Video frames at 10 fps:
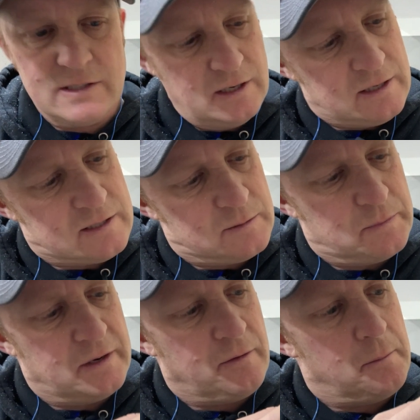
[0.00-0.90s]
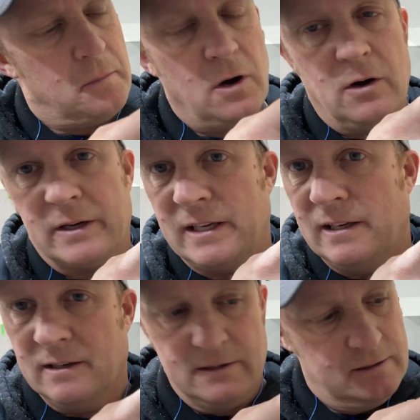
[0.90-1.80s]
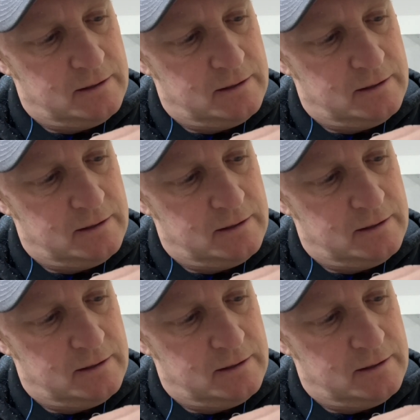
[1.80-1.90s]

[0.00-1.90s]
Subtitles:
to notice this bit of a mark here,